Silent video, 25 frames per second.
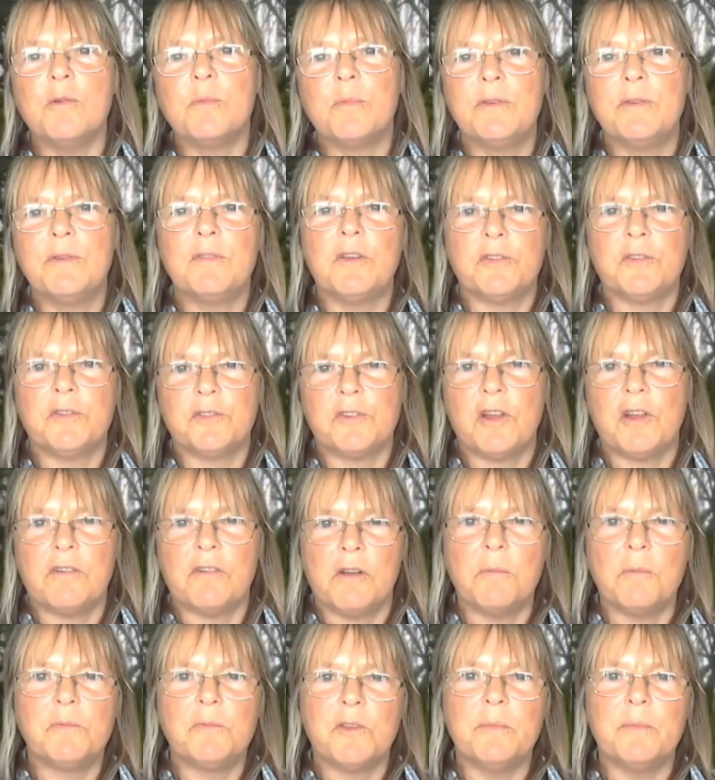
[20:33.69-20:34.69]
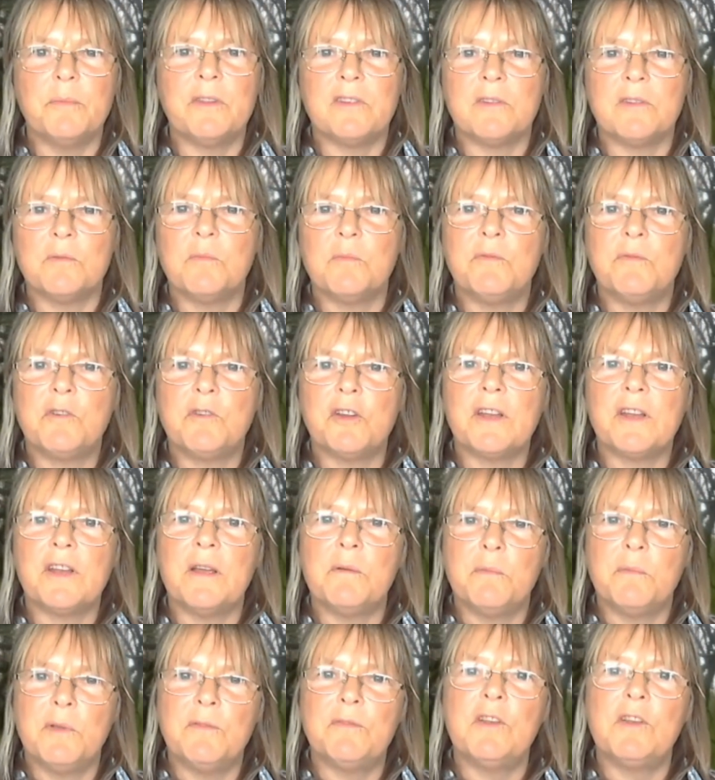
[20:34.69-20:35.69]
We've lost our optimism.
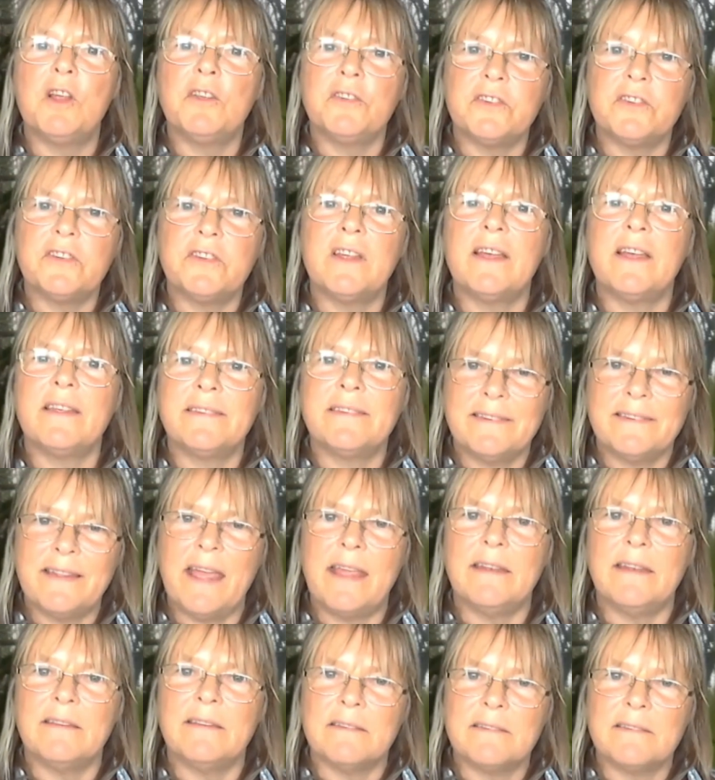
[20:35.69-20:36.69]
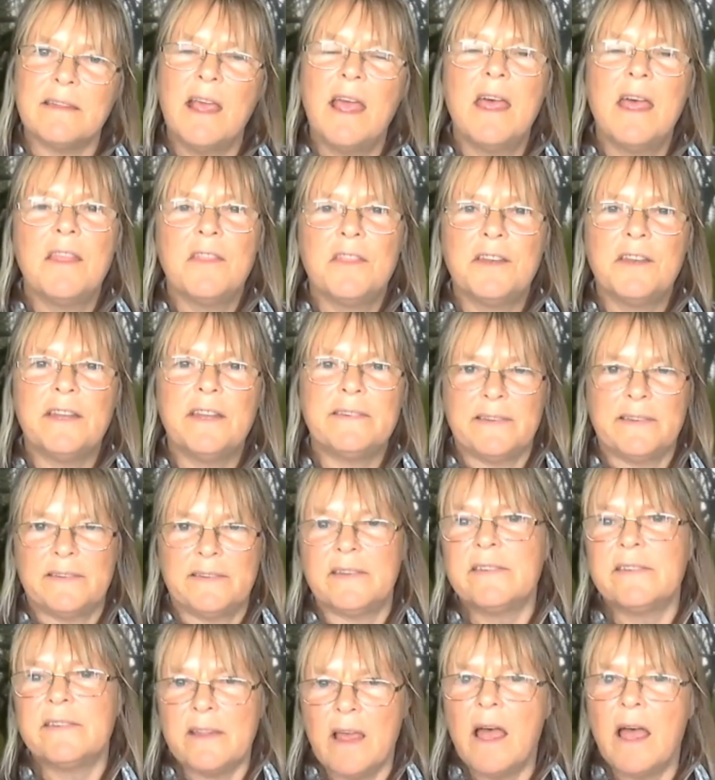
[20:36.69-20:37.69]
We've lost our sense that as a
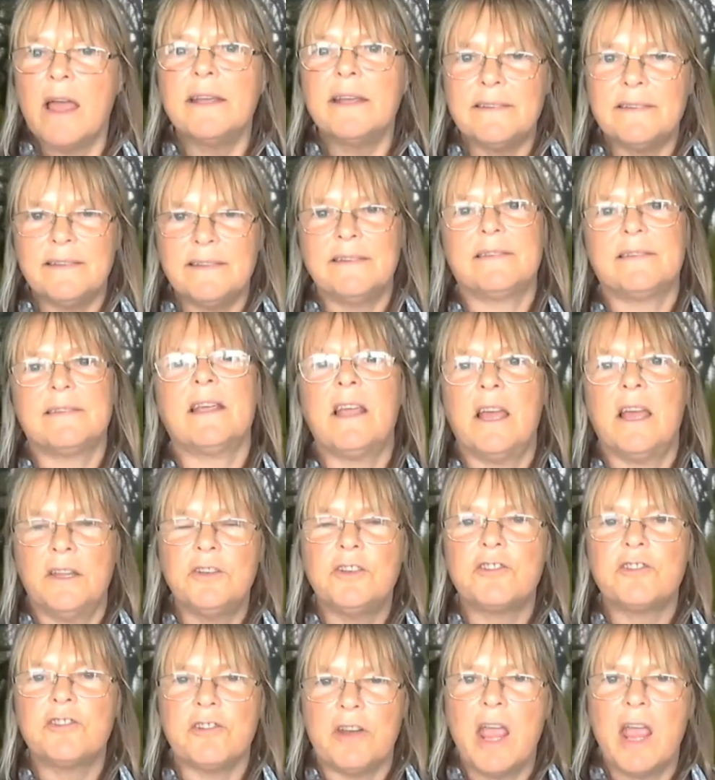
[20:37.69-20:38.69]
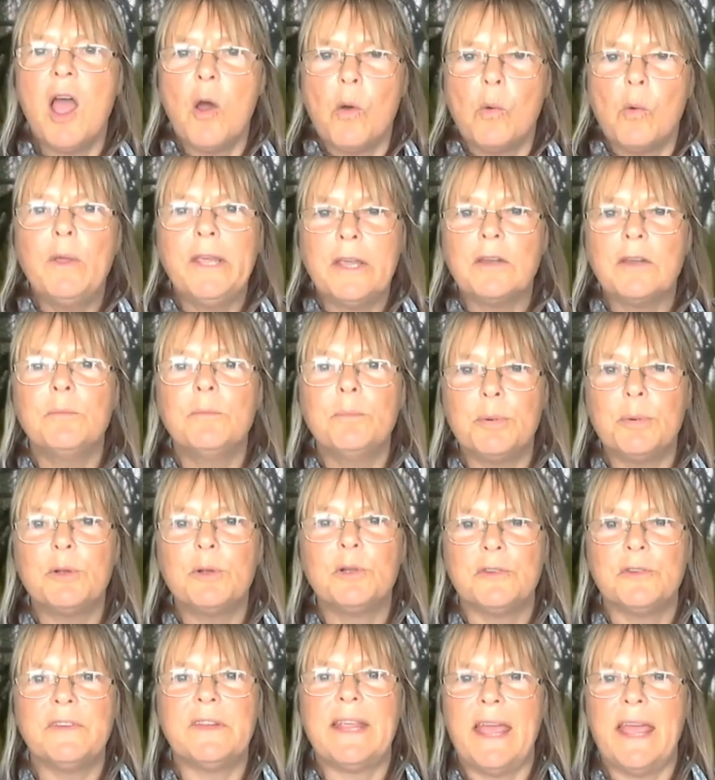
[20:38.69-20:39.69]
society, as a country, we can pull
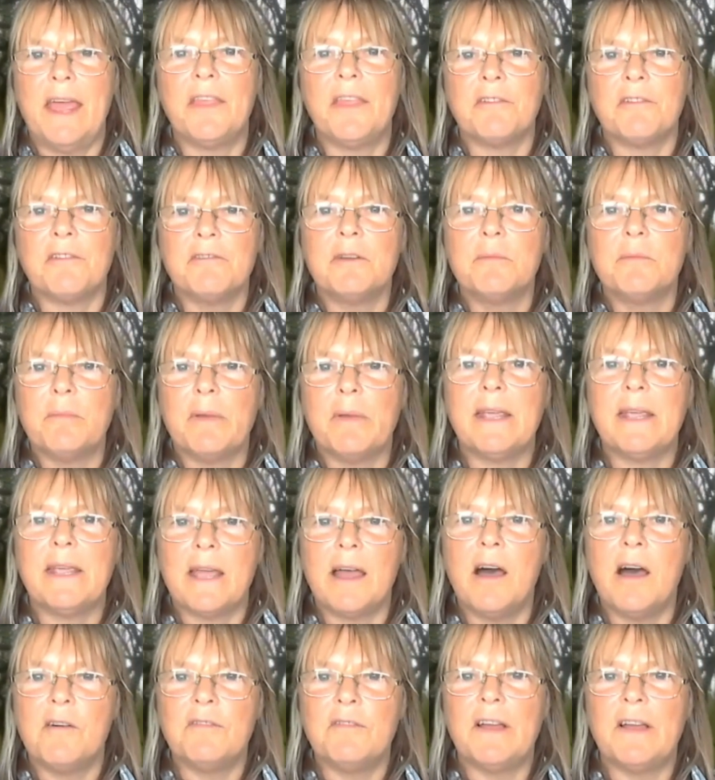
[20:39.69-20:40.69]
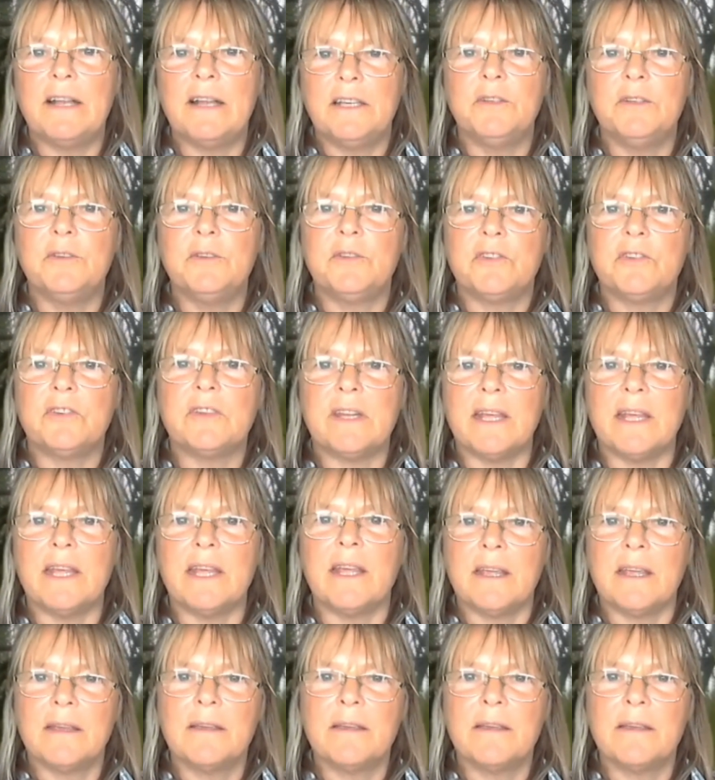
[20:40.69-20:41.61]
together and make our values stick.